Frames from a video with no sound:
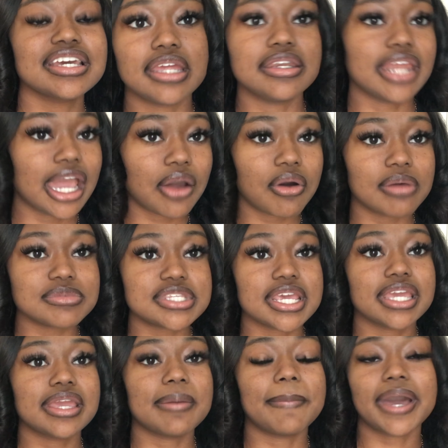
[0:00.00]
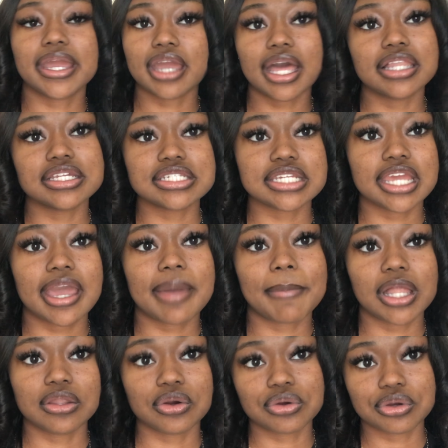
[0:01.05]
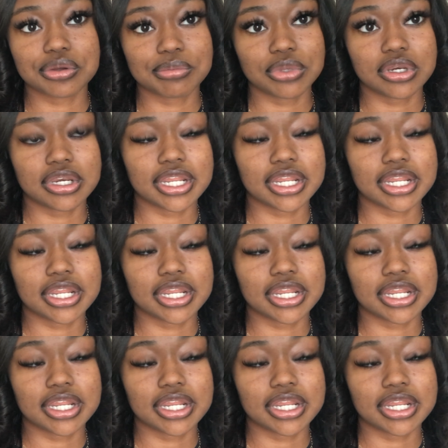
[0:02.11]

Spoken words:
and now I'm taking biology at my local community